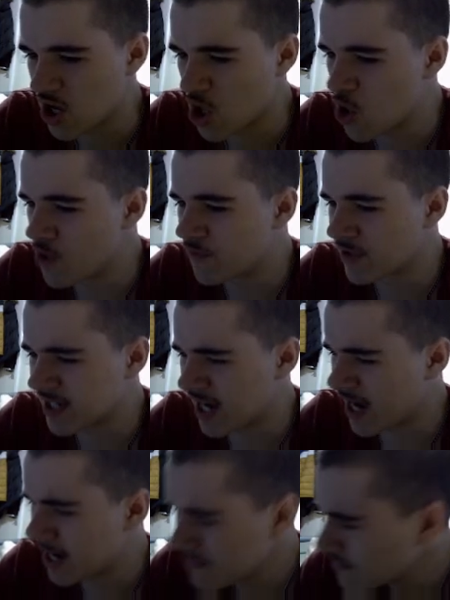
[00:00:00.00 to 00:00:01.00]
over
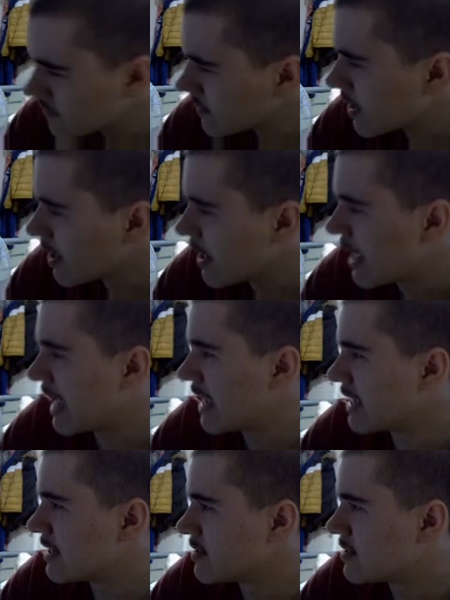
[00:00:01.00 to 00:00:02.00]
time
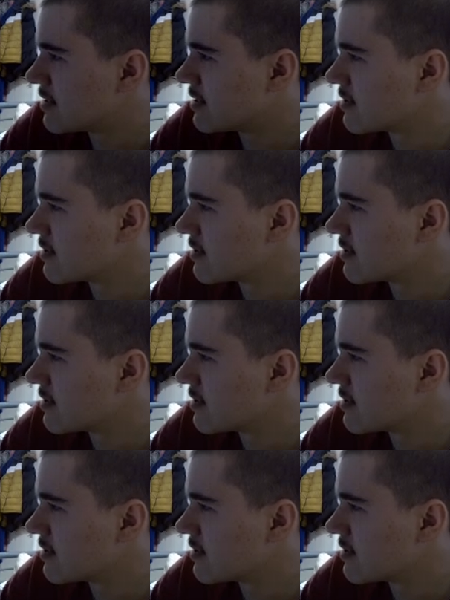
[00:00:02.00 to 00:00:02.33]
as